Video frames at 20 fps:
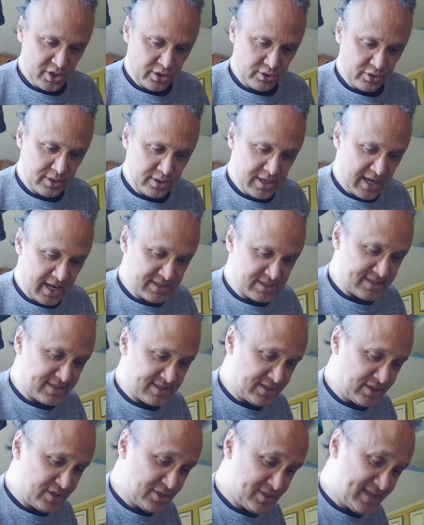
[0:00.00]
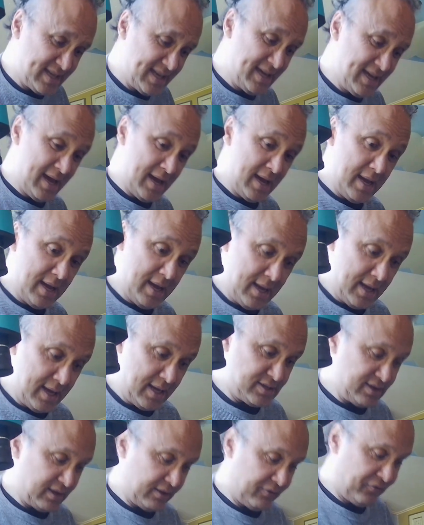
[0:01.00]
you guys. You see, it's
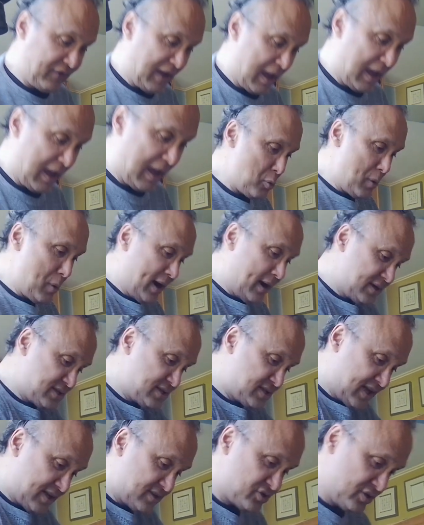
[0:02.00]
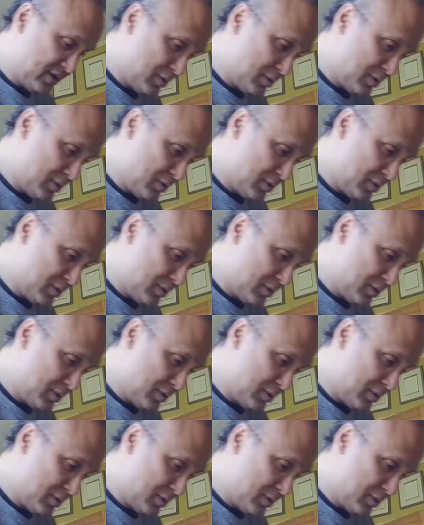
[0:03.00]
not vaporware, it's actually